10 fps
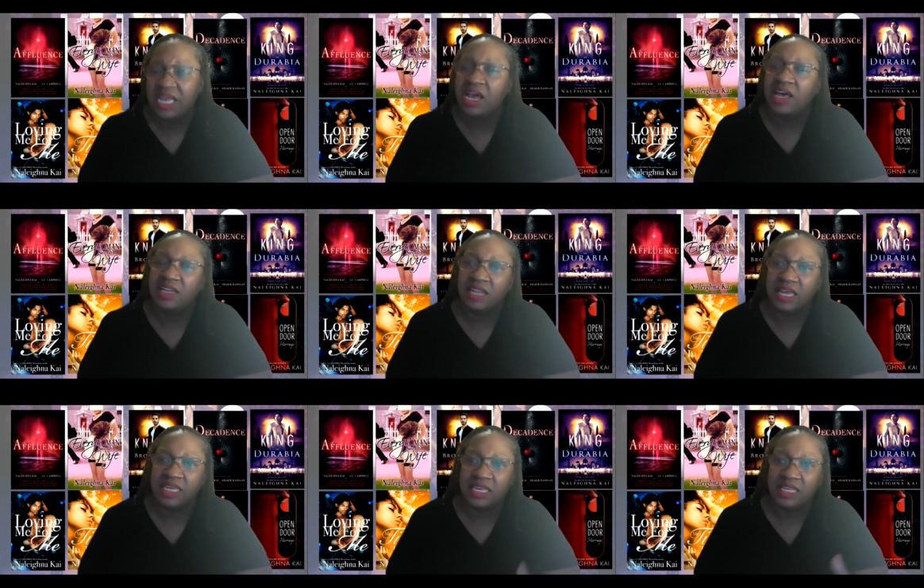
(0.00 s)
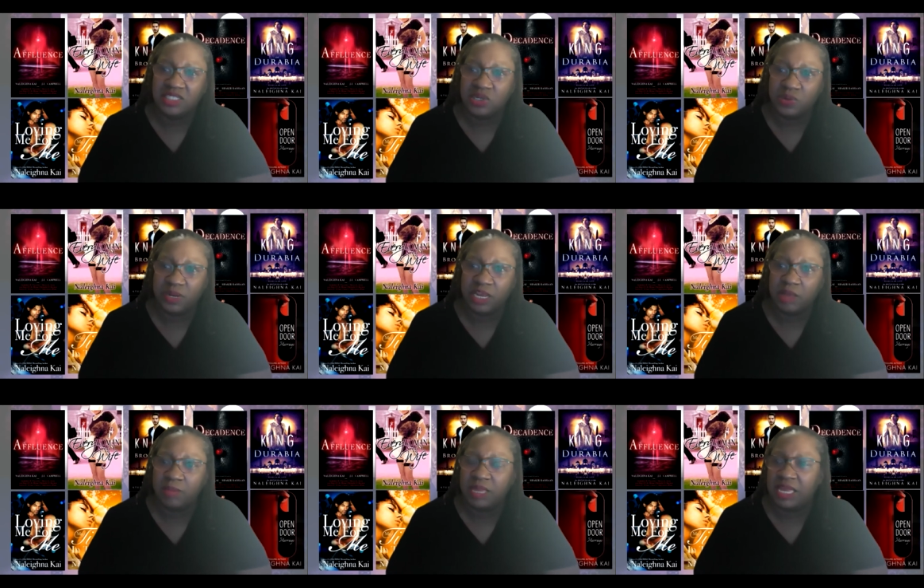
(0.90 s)
Unlike
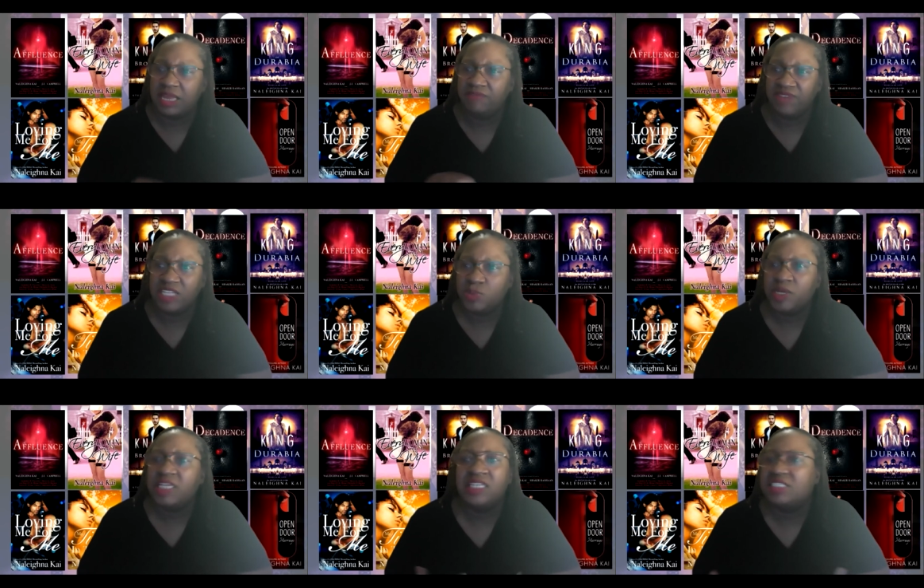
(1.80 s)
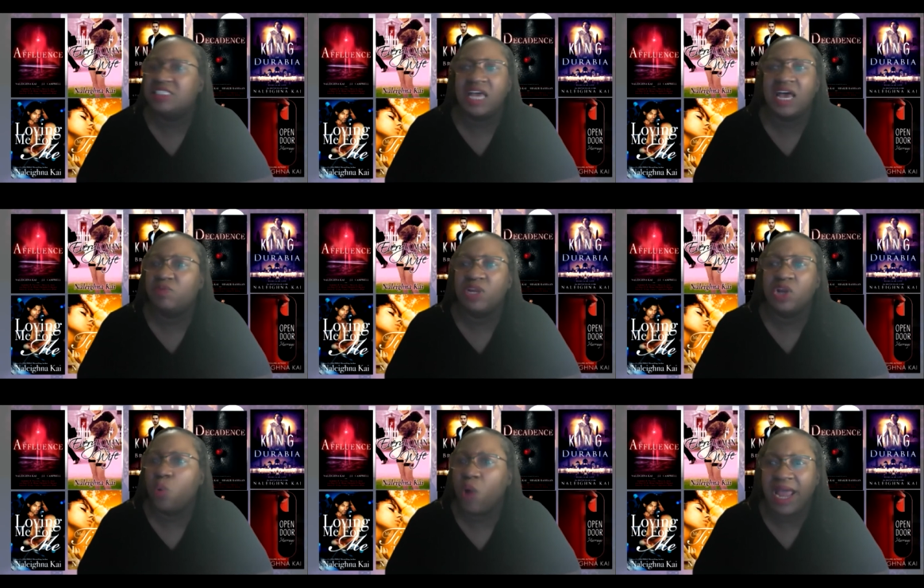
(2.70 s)
Instagram and Facebook, it does not
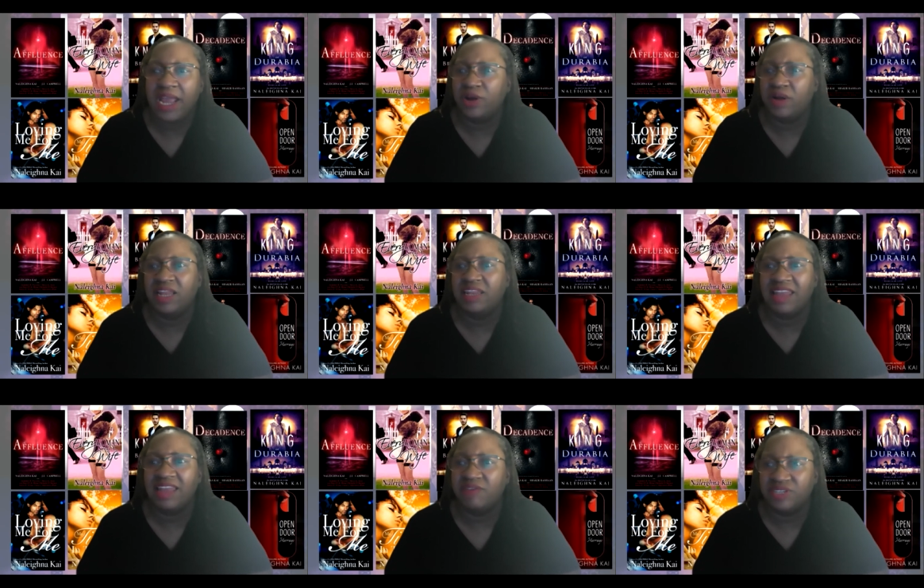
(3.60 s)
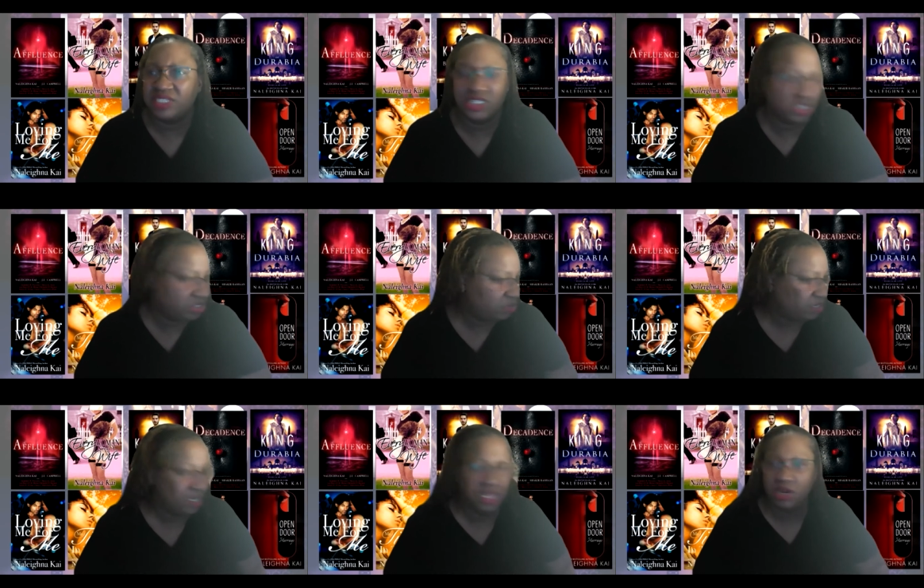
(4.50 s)
require a lot of attention. You
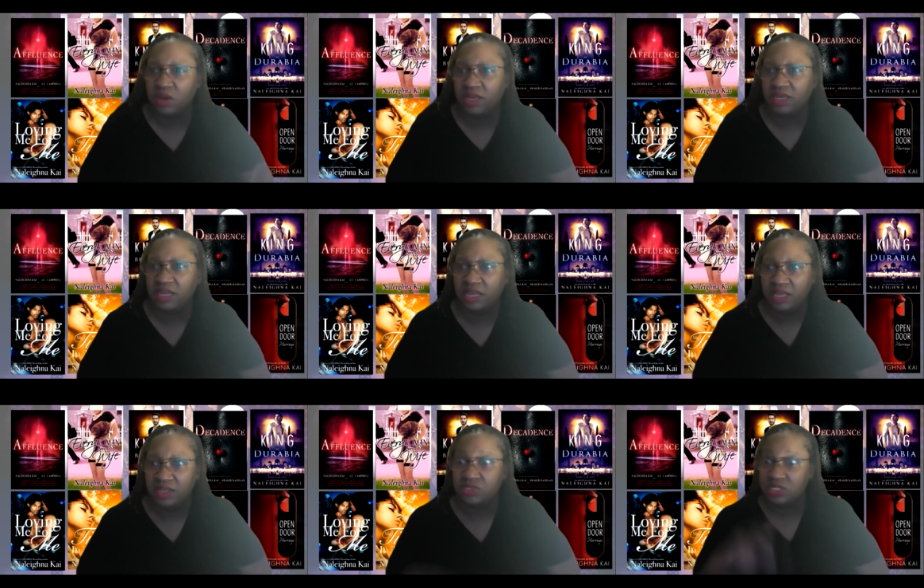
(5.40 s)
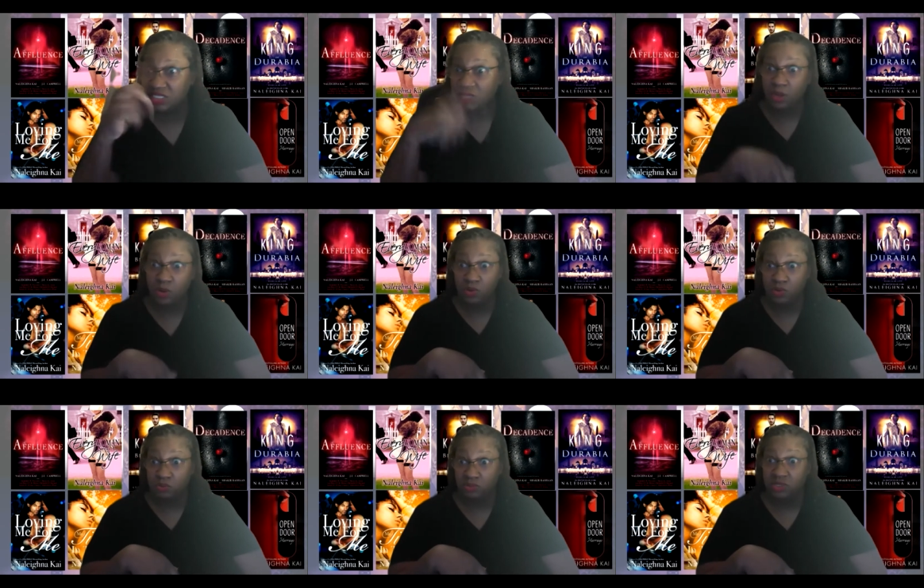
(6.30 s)
can hit on, you see somebody,
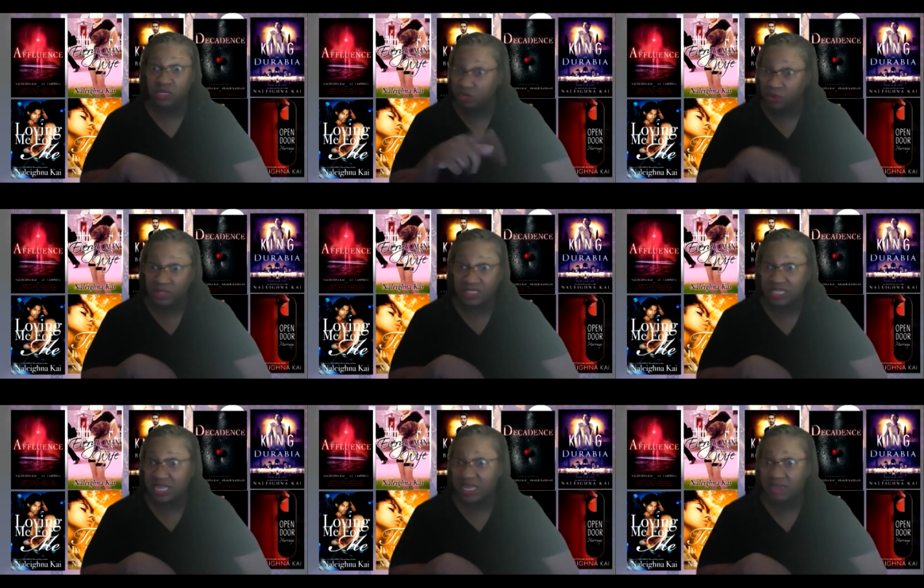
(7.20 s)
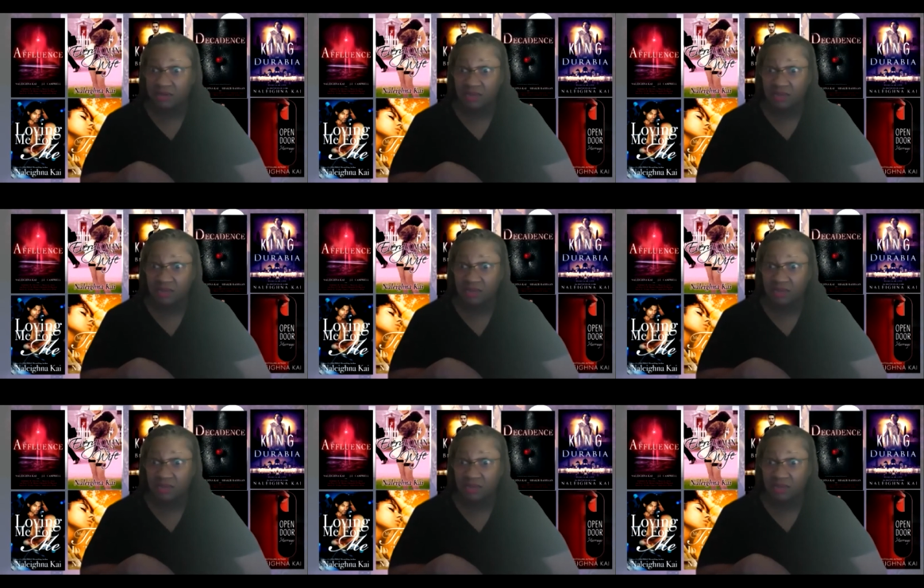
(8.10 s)
oh, you're going to notice that